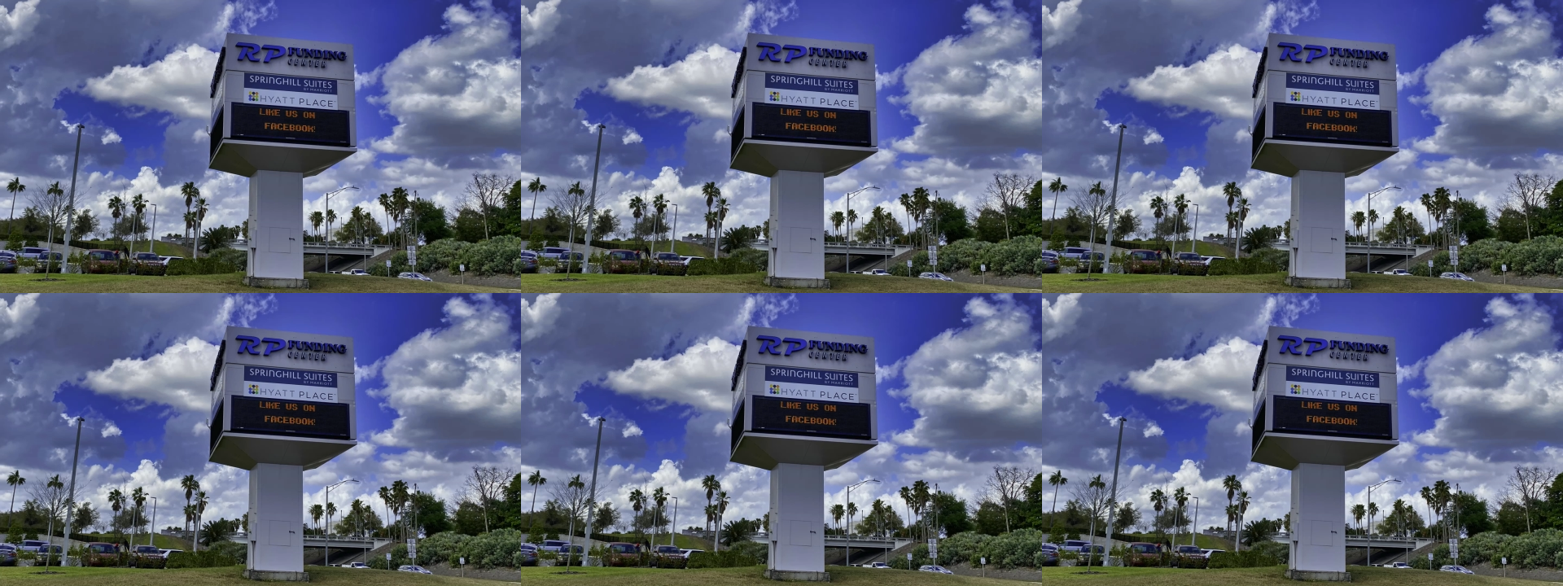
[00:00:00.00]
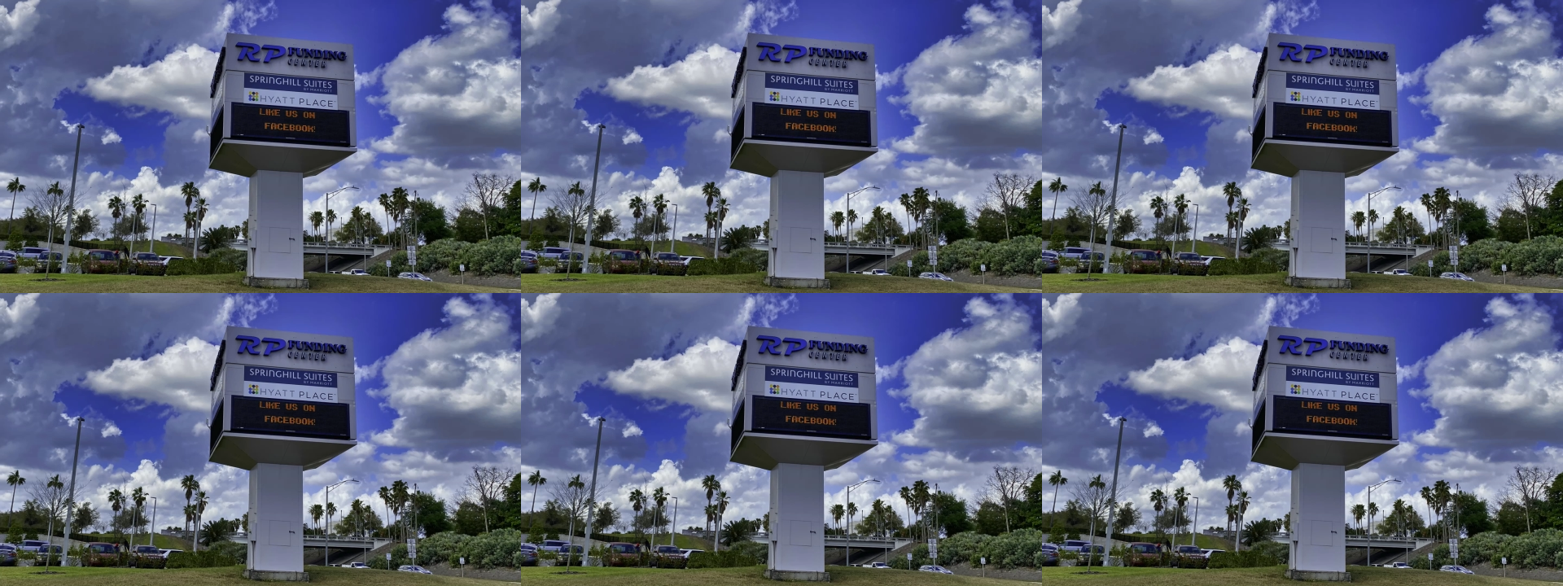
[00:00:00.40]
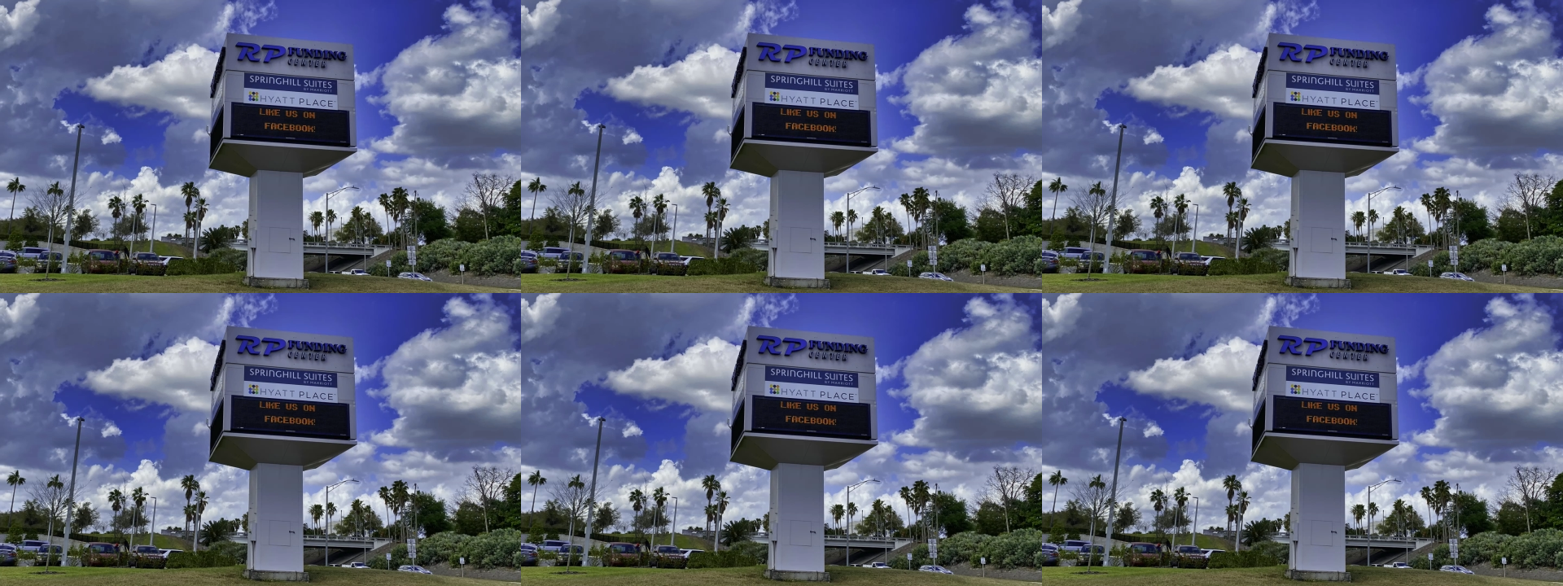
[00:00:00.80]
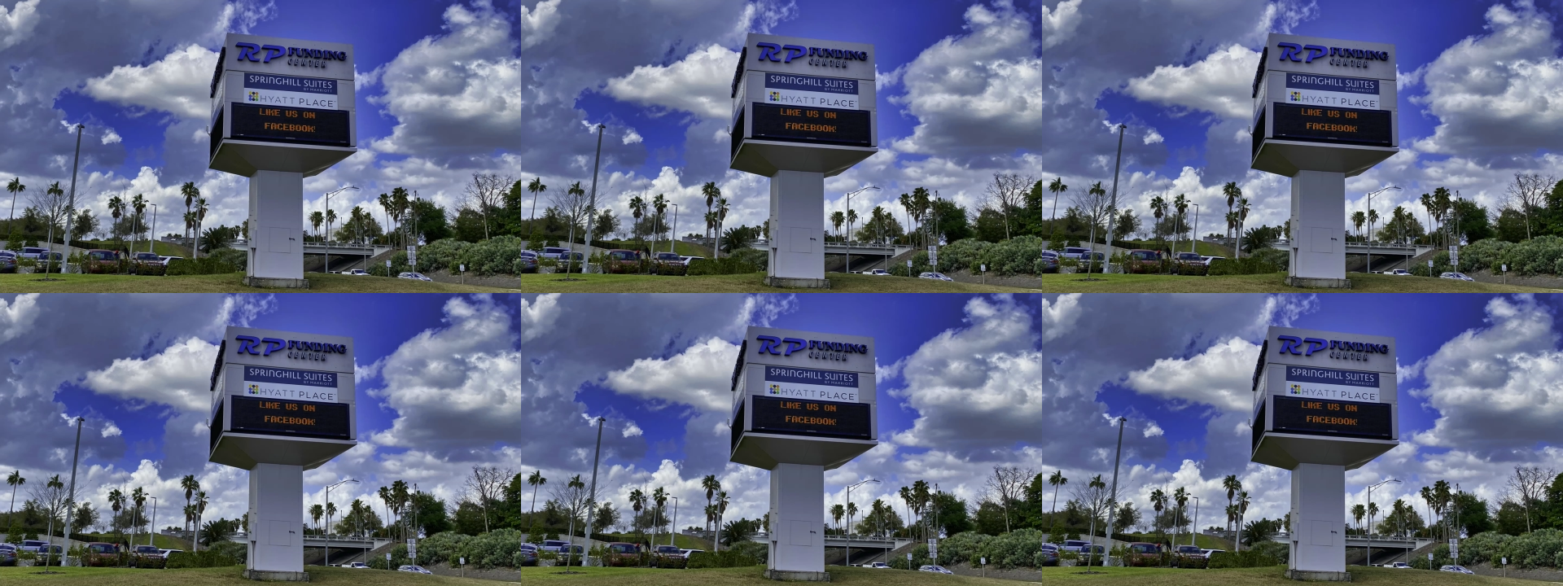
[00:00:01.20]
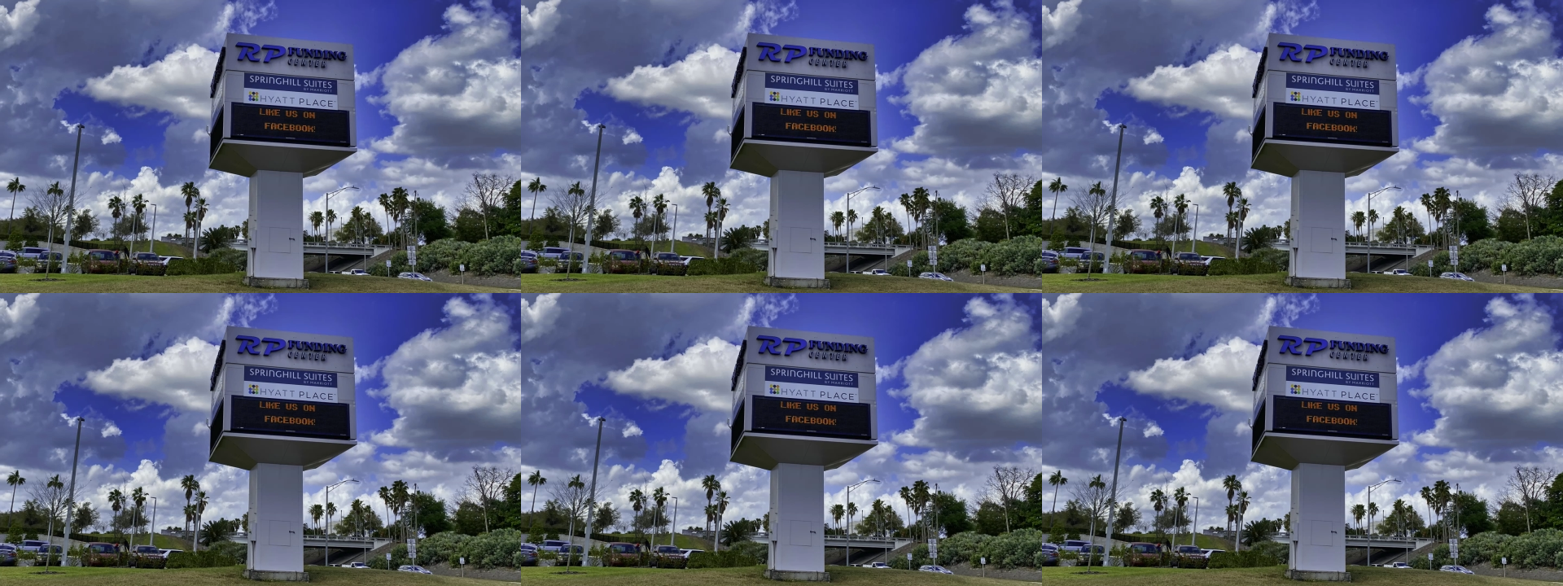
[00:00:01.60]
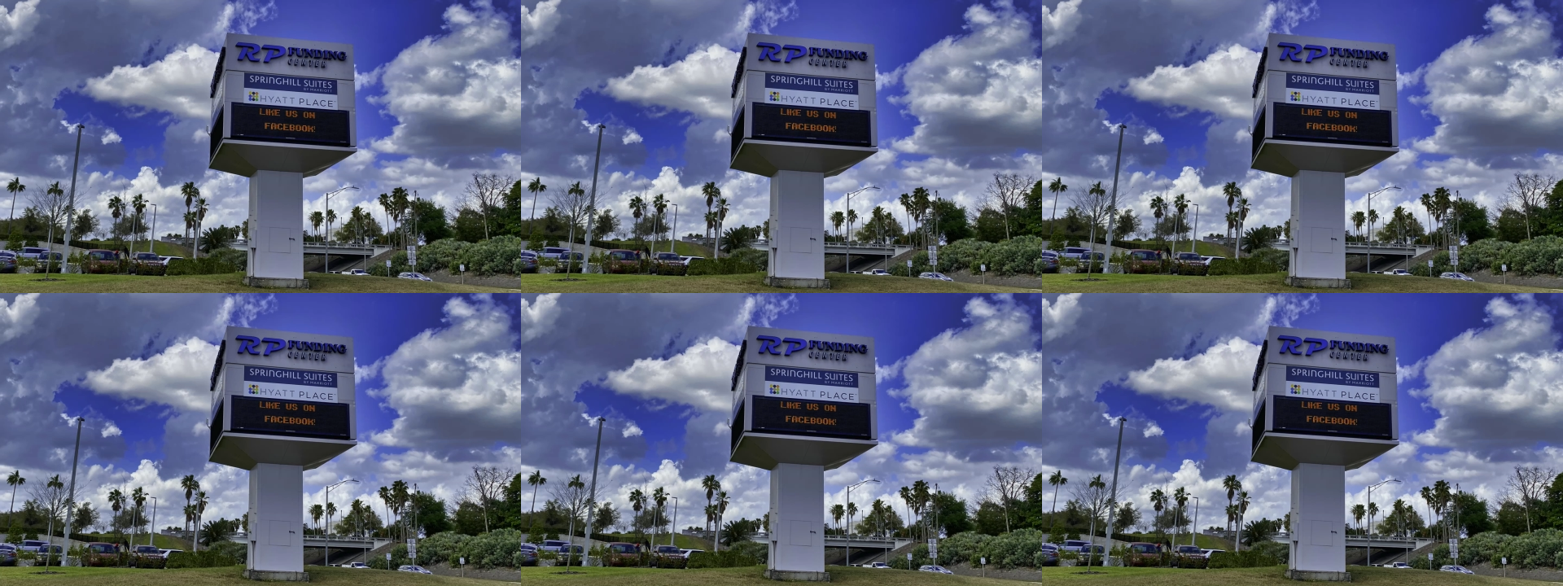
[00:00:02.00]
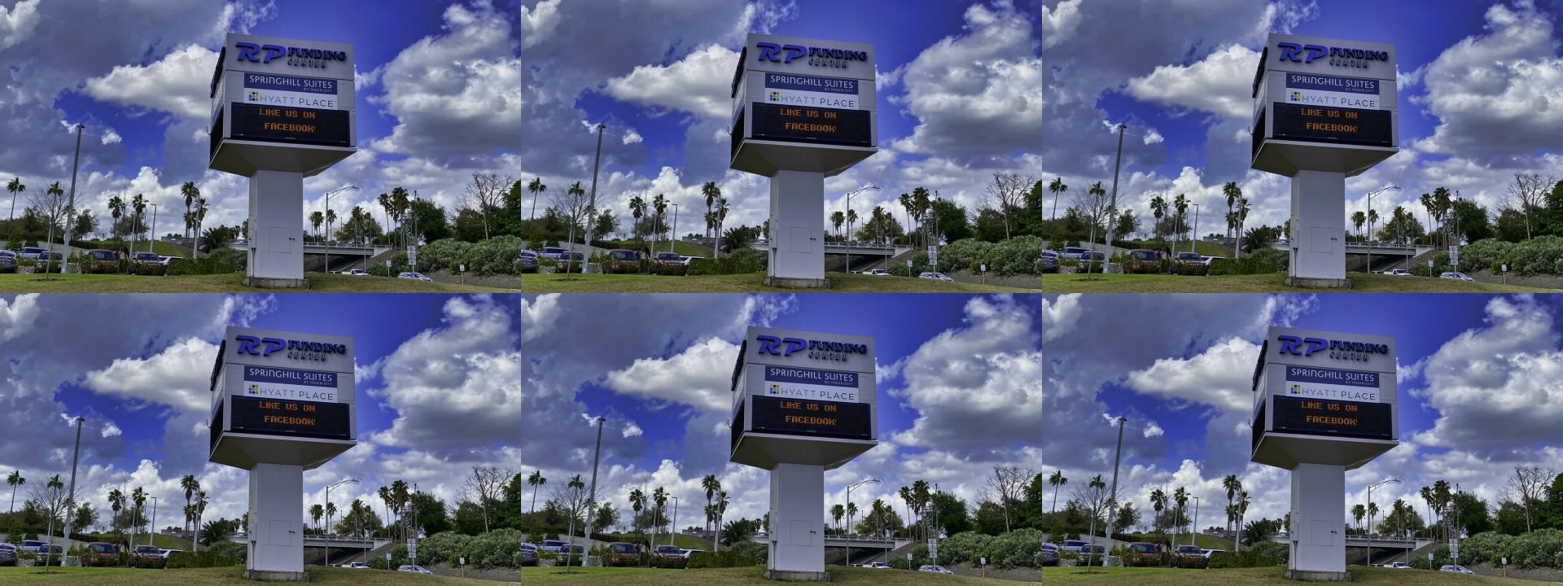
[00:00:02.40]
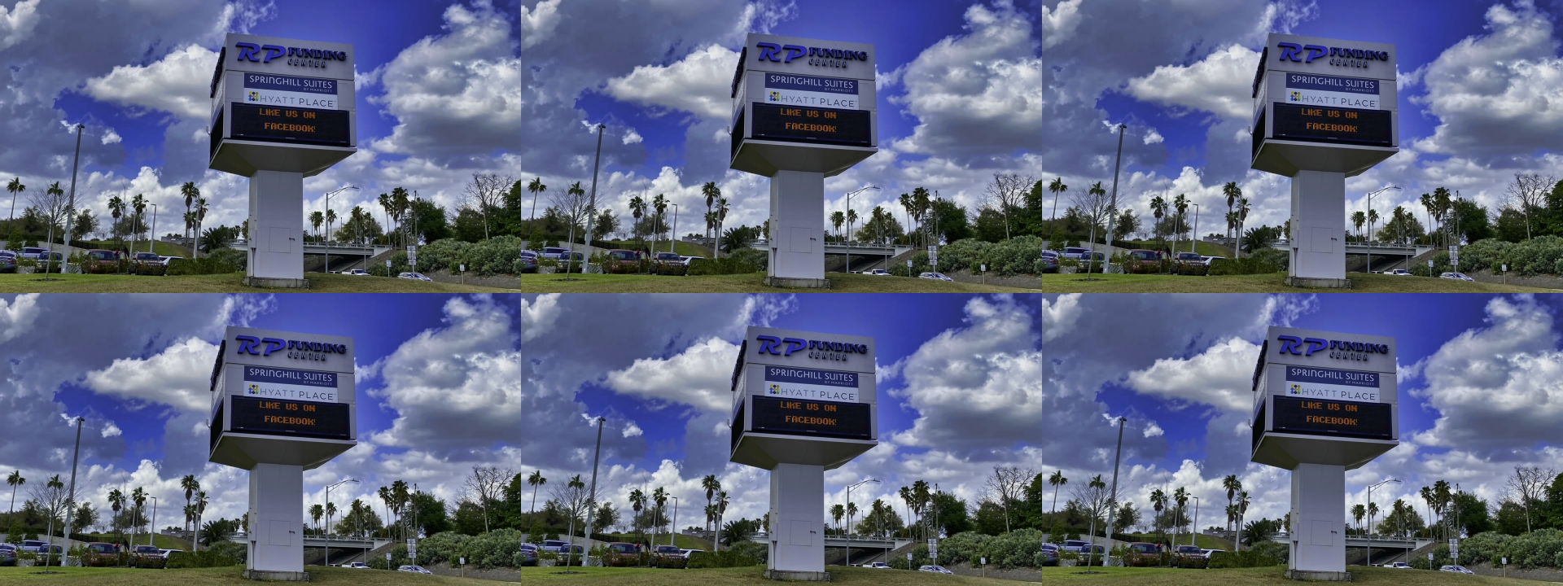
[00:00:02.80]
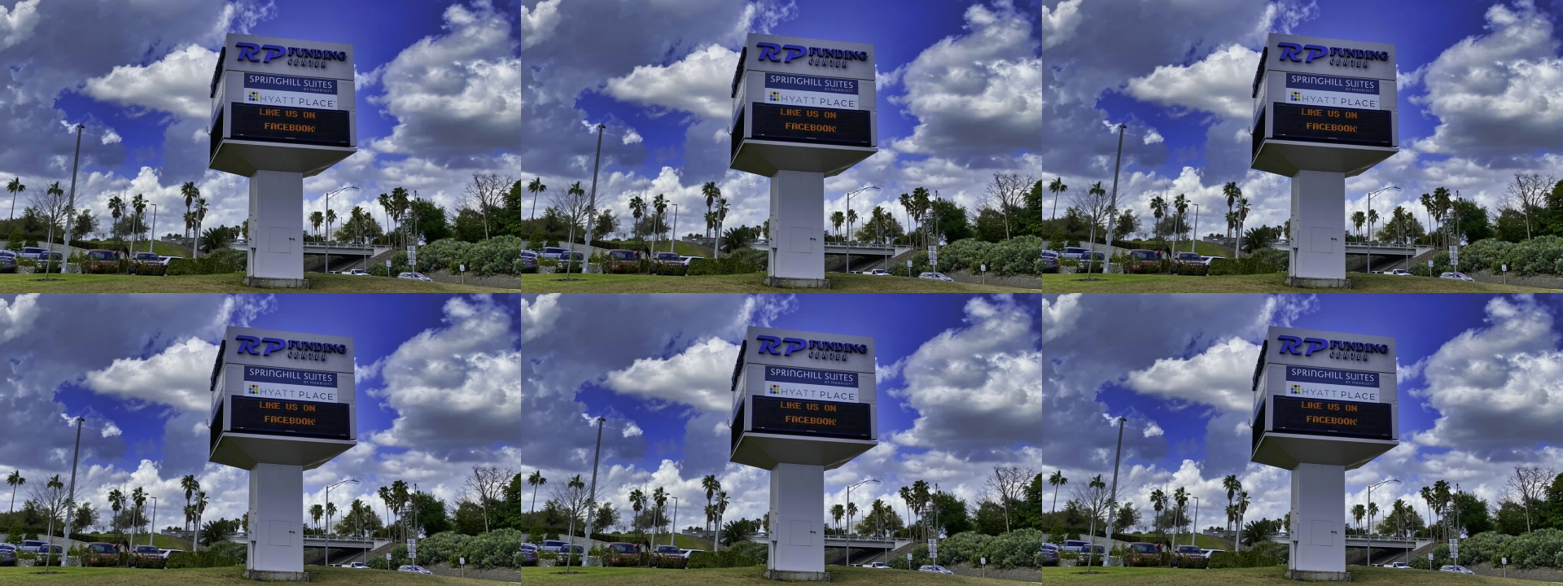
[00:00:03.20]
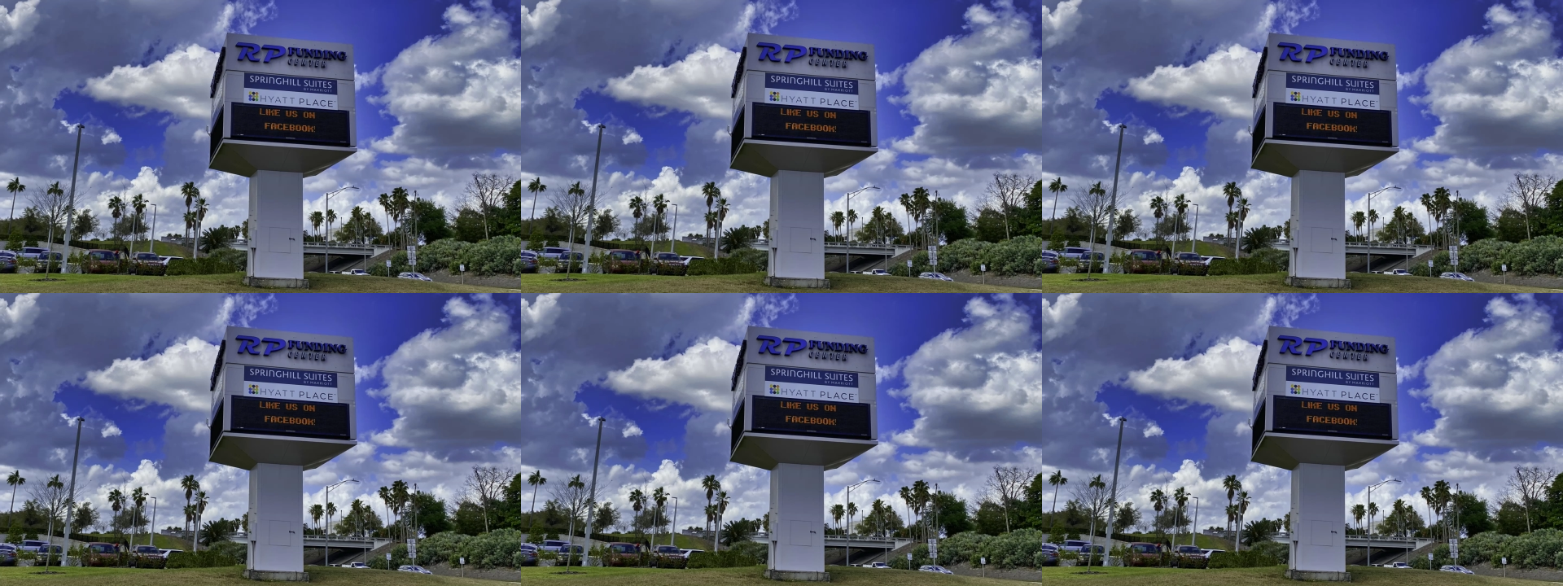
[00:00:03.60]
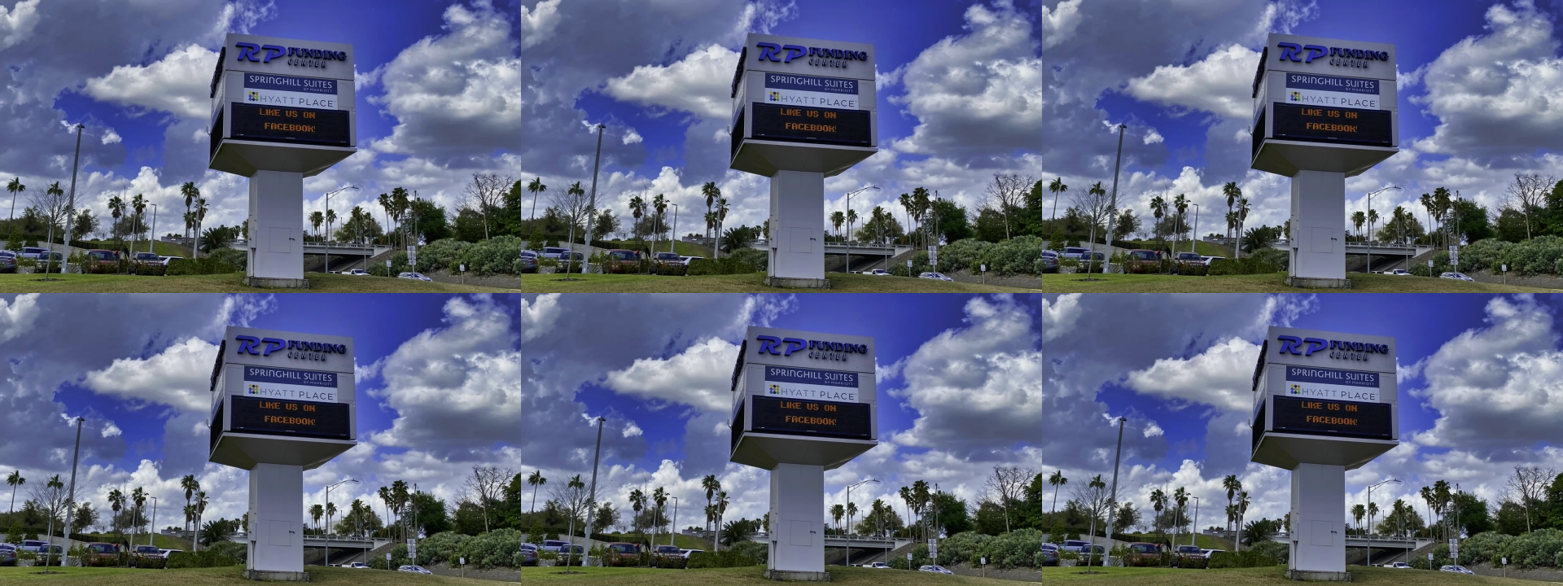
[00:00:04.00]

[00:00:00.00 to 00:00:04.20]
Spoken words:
Nobody's mouth can be seen.